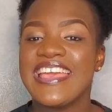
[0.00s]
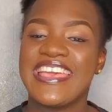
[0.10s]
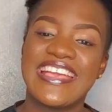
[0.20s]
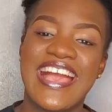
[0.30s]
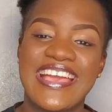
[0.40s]

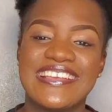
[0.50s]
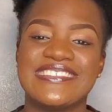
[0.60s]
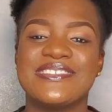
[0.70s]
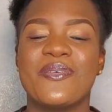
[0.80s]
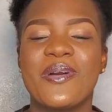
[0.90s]
Hey
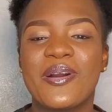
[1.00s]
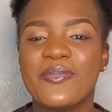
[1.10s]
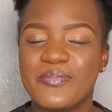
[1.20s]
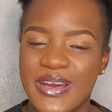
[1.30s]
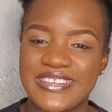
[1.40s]
guys, you're
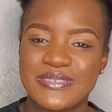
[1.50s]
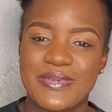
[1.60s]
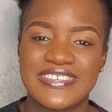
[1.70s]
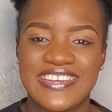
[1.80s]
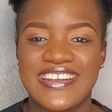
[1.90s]
welcome back to
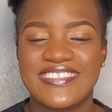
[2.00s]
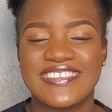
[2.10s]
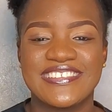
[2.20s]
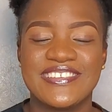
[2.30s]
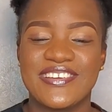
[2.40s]
my channel.
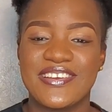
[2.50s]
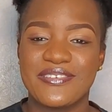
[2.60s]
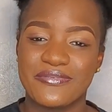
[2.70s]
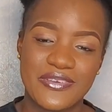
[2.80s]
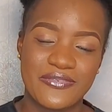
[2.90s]
This is your
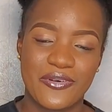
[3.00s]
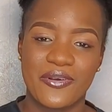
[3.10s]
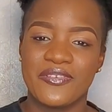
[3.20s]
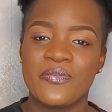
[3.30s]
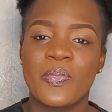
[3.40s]
girl
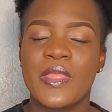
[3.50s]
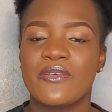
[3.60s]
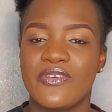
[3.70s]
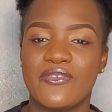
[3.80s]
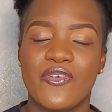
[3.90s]
Favour
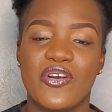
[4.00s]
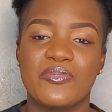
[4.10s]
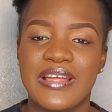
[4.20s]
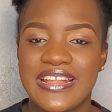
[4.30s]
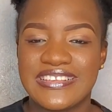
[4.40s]

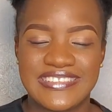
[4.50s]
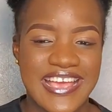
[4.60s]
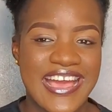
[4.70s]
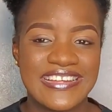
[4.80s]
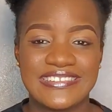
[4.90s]

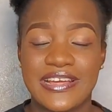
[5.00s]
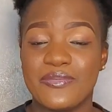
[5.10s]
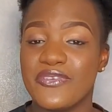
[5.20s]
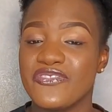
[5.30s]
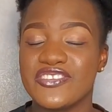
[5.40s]
Okpaleze, and
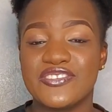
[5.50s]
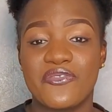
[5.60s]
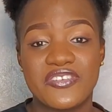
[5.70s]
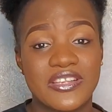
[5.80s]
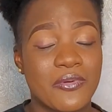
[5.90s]
if this is your
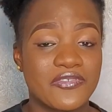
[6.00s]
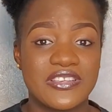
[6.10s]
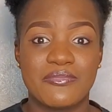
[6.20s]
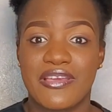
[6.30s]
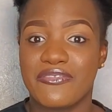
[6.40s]
first time of
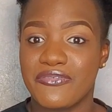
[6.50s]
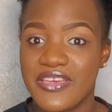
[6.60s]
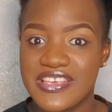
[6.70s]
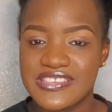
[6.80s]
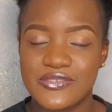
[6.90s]
seeing my
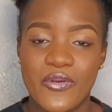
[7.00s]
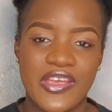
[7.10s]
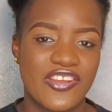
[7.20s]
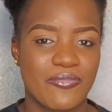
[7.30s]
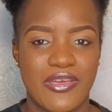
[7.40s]
face or
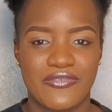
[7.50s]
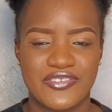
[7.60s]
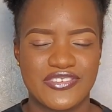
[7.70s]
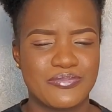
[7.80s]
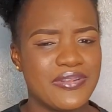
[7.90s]
any of my
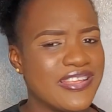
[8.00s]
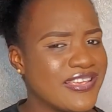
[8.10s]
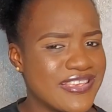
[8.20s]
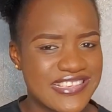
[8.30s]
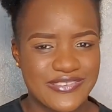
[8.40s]
videos,
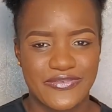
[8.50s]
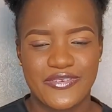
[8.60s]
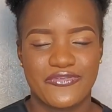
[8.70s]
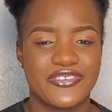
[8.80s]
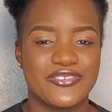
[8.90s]
please
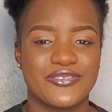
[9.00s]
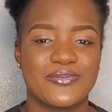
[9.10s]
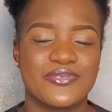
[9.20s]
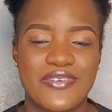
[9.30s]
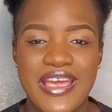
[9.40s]
feel free to
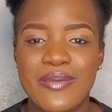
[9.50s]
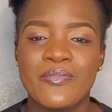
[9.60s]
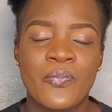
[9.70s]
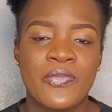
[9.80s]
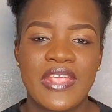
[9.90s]

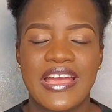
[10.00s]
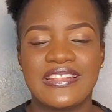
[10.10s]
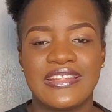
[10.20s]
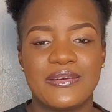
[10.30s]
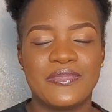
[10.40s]
subscribe
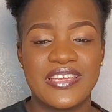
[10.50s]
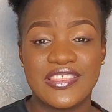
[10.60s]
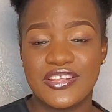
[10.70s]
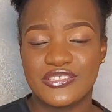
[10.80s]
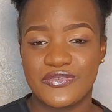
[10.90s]
and
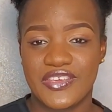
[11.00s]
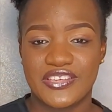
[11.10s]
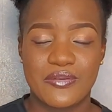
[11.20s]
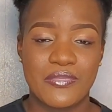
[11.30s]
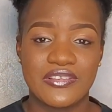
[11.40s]
hit the
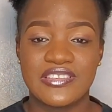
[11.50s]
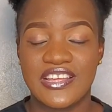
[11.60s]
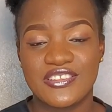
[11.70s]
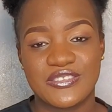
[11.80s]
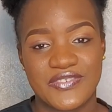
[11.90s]
notification bell to
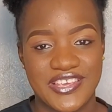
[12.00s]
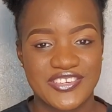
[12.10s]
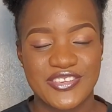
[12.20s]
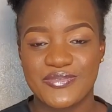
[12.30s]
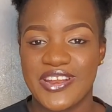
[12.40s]
get
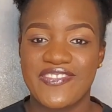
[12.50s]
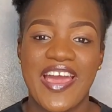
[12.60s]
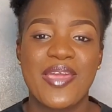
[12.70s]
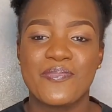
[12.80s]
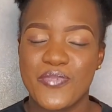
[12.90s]
notifications whenever
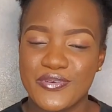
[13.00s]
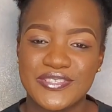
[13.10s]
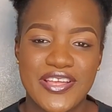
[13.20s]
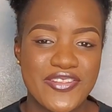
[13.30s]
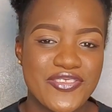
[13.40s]
I
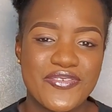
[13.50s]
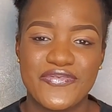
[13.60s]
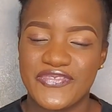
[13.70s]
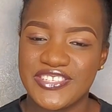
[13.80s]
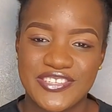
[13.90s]
post new
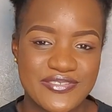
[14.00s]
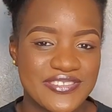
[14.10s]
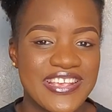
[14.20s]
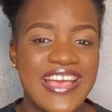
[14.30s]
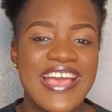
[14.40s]

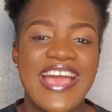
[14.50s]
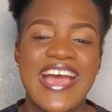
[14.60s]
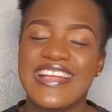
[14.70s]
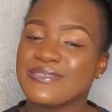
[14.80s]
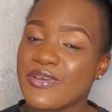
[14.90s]
videos.
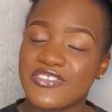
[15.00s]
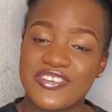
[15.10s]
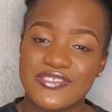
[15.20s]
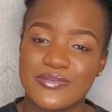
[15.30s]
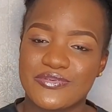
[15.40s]
And to my
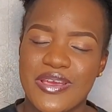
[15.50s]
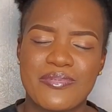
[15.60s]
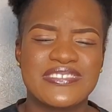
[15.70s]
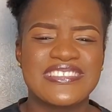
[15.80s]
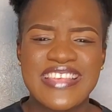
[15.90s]
returning
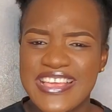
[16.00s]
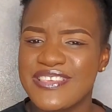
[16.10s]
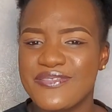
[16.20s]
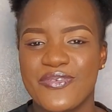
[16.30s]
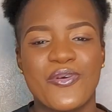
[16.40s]
subscribers,
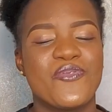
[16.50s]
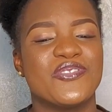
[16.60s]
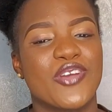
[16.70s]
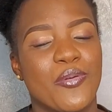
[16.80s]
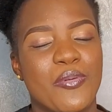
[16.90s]
thank you for
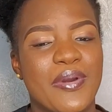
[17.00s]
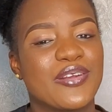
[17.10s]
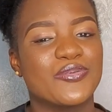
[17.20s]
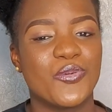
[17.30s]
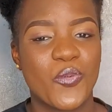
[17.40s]
always coming
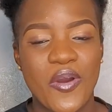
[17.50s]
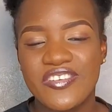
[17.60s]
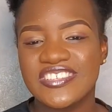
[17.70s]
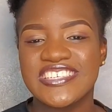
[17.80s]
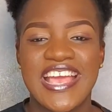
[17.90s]
back to
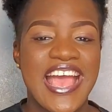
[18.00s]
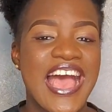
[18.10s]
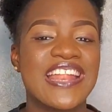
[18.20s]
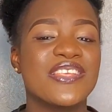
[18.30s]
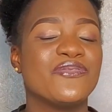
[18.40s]
watch.
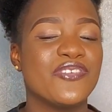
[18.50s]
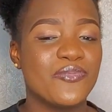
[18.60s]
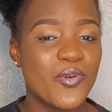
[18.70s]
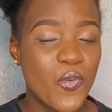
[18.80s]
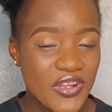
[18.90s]
And if
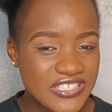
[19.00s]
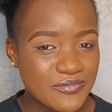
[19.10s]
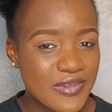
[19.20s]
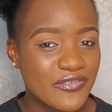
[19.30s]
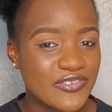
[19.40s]
you've been
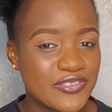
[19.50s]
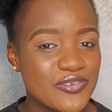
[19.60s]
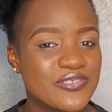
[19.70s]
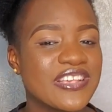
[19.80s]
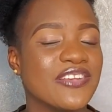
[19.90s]
watching my
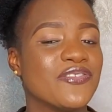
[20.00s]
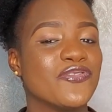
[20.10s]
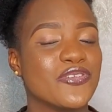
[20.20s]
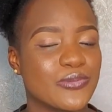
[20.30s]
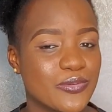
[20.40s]
videos and you've
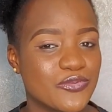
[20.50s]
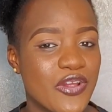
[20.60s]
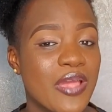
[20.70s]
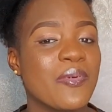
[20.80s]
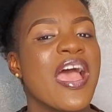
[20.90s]
not
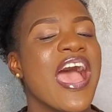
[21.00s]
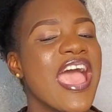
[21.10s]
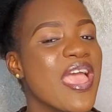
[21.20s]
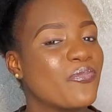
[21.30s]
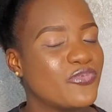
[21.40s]
subscribed,
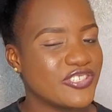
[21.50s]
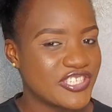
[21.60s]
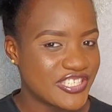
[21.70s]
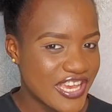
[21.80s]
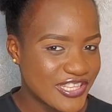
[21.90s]
I
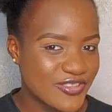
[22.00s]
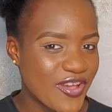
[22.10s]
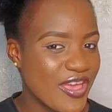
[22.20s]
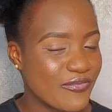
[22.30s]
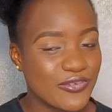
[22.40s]
appreciate
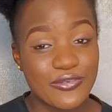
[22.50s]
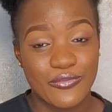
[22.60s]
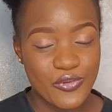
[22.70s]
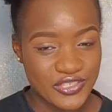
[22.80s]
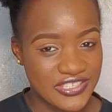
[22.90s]
your effort of
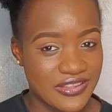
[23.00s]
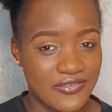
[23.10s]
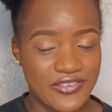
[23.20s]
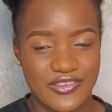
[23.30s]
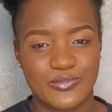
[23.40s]
watching the
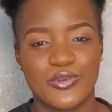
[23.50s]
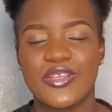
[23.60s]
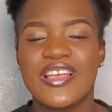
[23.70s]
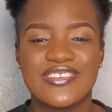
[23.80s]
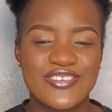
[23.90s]
videos,
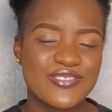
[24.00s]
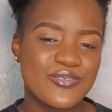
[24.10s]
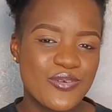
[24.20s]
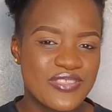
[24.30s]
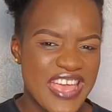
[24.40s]
but just
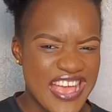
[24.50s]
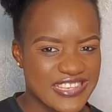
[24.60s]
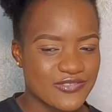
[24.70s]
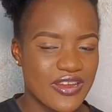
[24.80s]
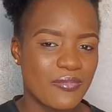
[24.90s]
go the
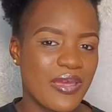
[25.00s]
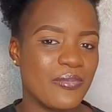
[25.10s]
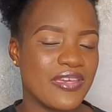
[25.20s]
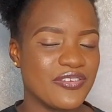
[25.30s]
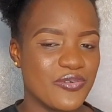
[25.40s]
extra mile
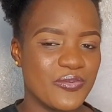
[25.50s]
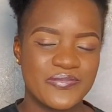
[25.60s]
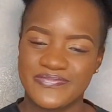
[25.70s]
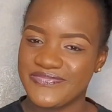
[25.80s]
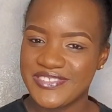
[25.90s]
by, you
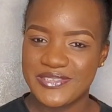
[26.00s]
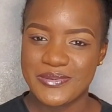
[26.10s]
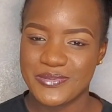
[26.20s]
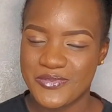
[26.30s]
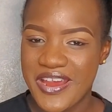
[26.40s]
know,
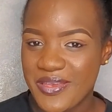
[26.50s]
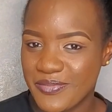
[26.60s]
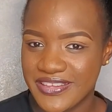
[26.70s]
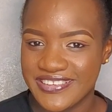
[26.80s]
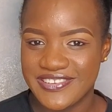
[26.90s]

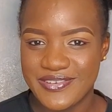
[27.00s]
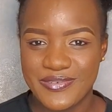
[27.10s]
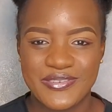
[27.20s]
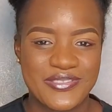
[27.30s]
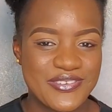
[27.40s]
subscribing. You
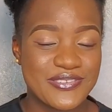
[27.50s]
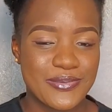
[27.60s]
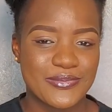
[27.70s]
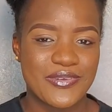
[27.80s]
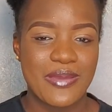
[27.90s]
know, the
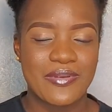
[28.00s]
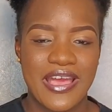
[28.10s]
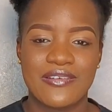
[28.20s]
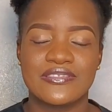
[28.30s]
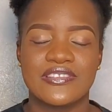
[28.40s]
subscribe
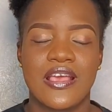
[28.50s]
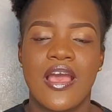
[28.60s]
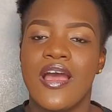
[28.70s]
counts.